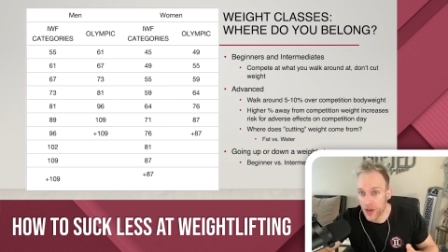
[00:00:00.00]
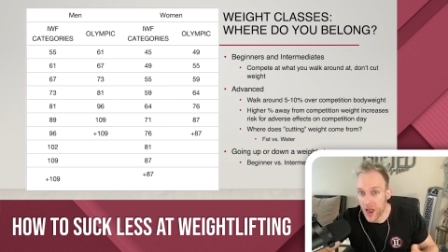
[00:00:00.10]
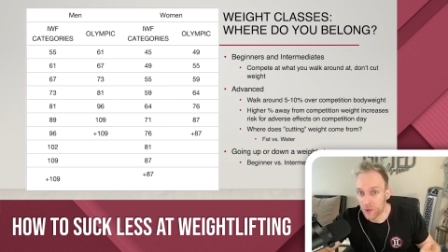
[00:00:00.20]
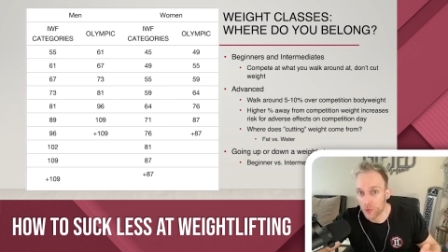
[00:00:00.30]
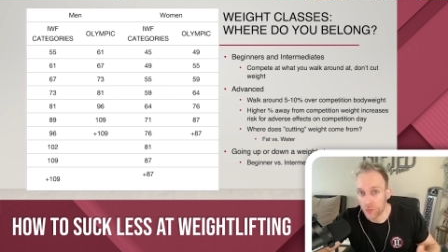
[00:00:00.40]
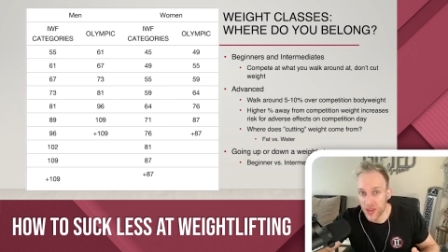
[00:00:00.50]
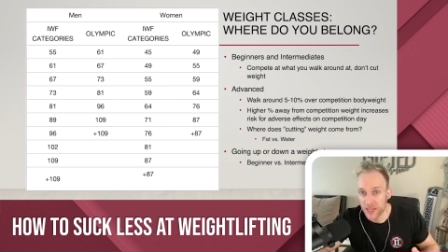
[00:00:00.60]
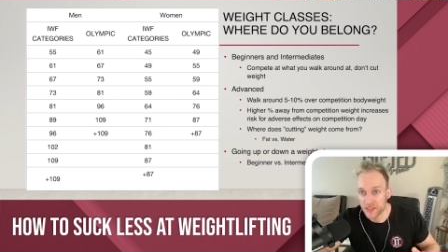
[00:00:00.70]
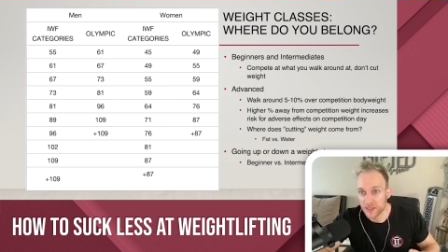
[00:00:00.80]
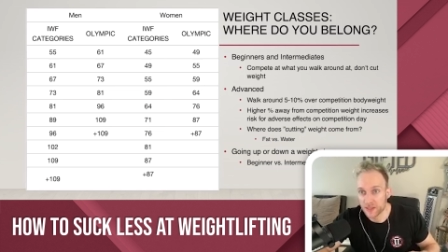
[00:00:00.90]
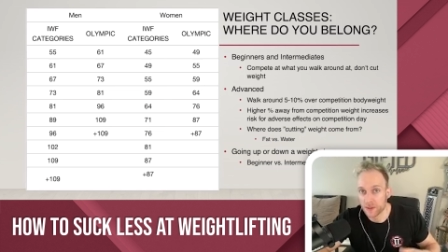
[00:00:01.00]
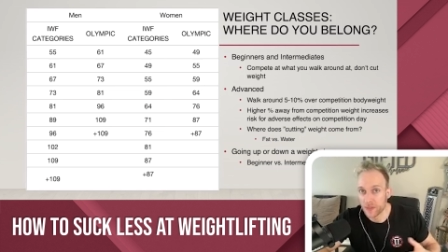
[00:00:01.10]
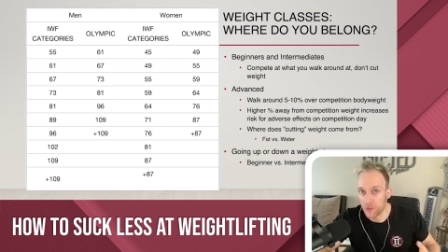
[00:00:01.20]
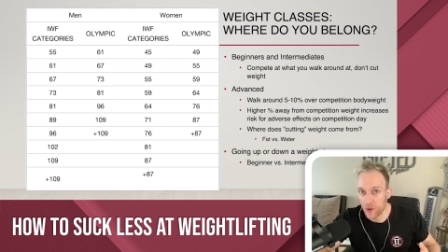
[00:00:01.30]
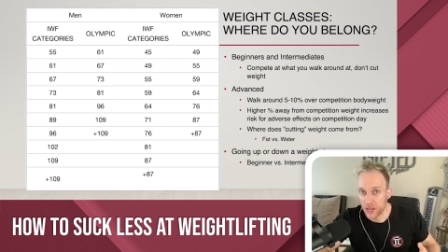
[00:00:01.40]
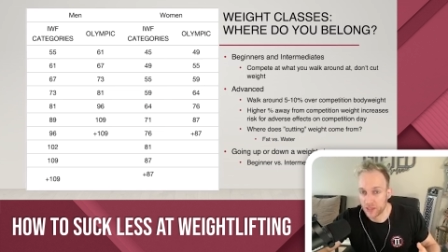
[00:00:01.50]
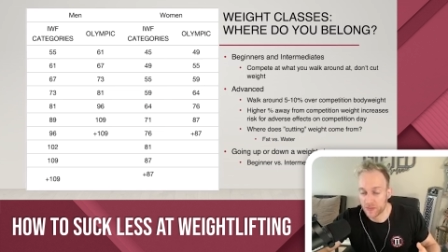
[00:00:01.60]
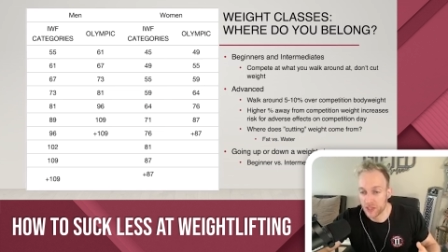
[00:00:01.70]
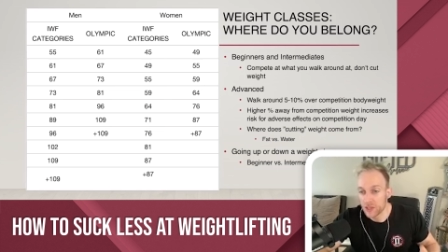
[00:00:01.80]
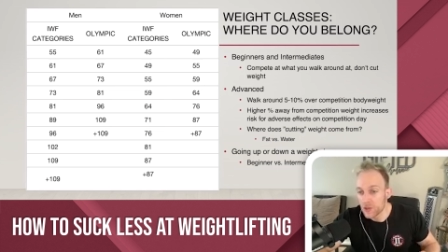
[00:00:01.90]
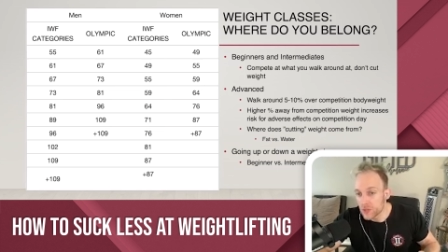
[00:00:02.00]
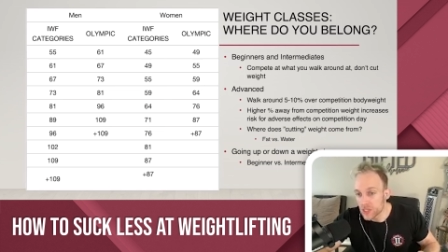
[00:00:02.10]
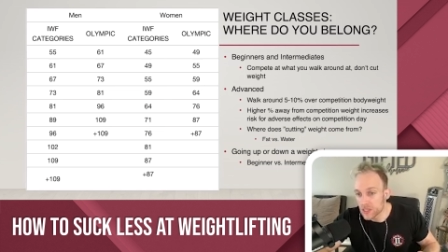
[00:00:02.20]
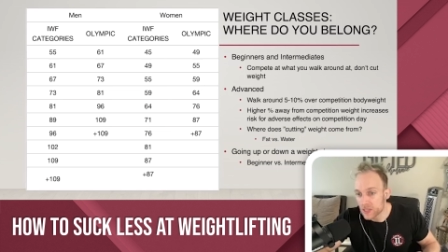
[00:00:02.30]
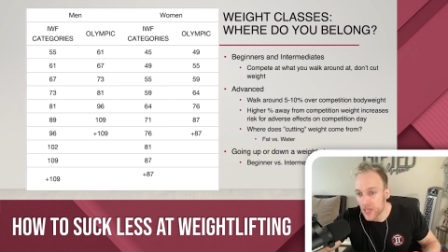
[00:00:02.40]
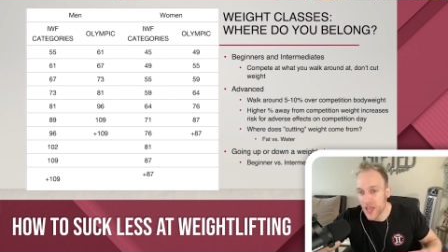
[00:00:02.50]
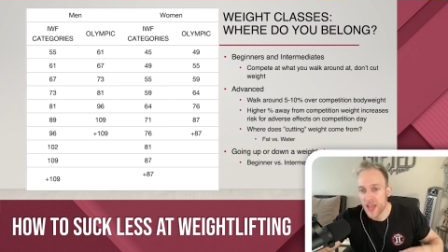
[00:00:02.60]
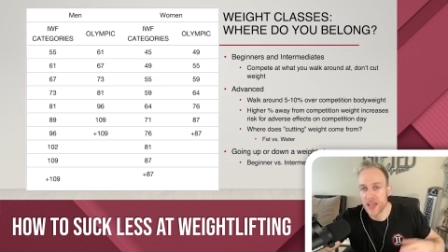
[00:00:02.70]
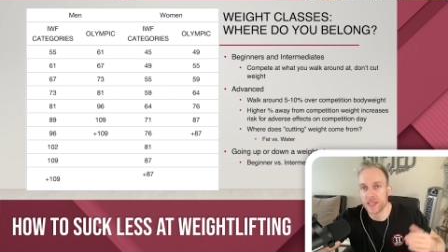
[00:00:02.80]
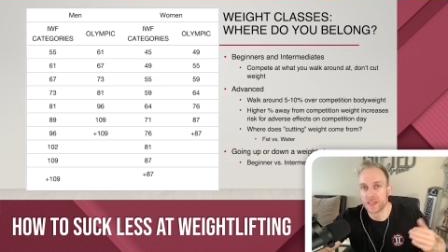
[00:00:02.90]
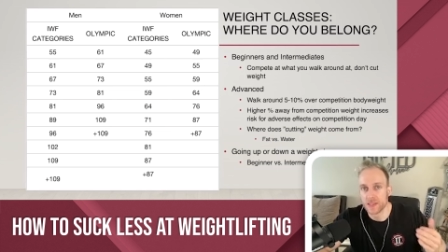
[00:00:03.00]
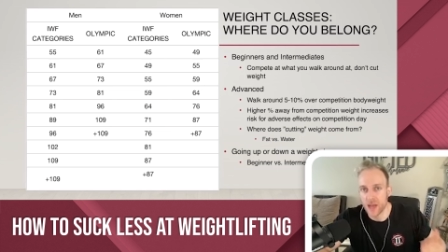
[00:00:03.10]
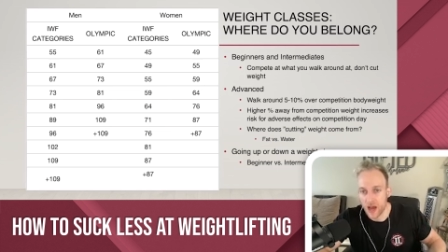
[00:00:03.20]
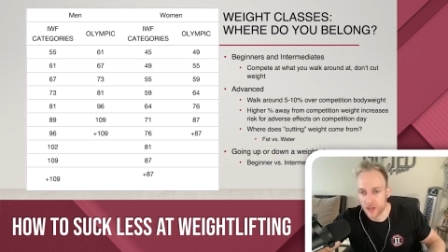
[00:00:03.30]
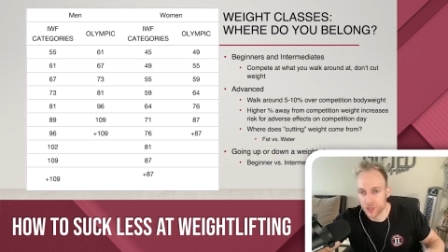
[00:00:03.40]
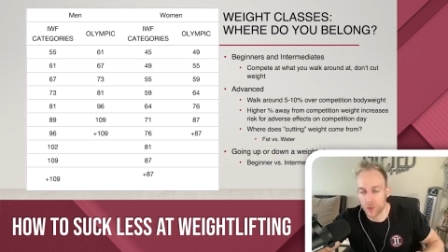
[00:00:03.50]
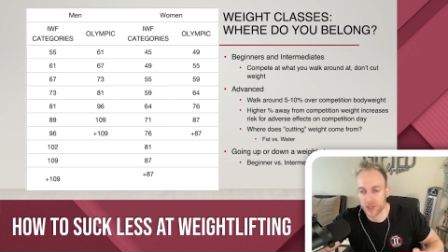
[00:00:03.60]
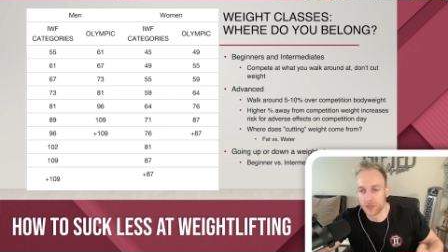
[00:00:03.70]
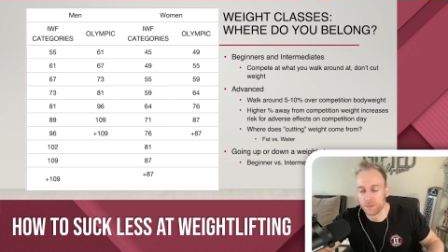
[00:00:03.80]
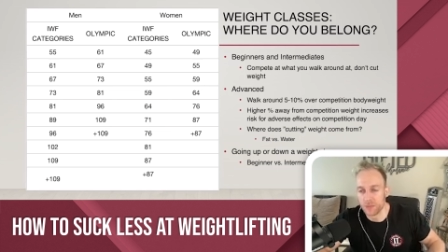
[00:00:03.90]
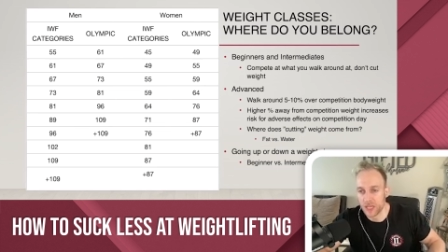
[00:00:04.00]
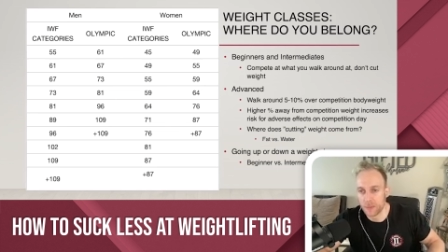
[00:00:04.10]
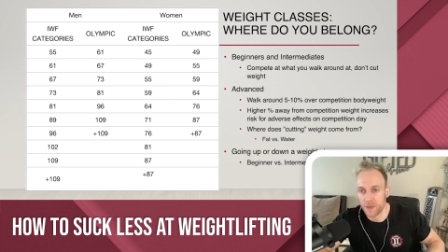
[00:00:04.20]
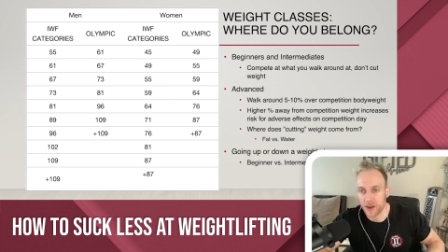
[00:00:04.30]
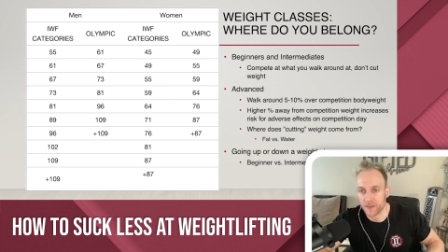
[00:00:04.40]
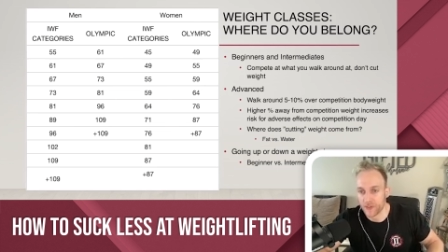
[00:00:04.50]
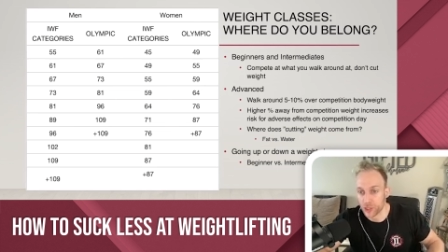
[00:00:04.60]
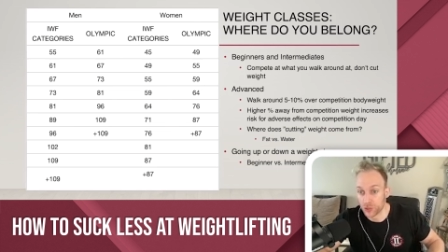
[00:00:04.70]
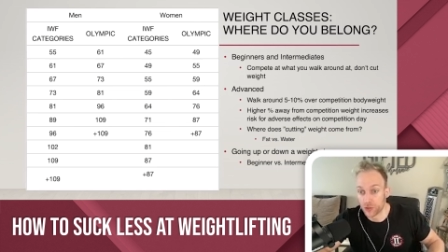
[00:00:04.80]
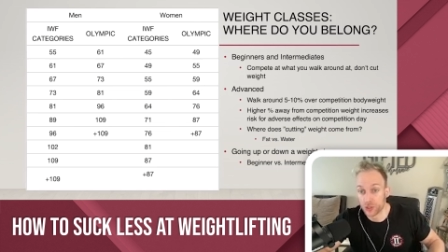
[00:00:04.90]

hour weigh-in system that weightlifting uses is not going to be beneficial.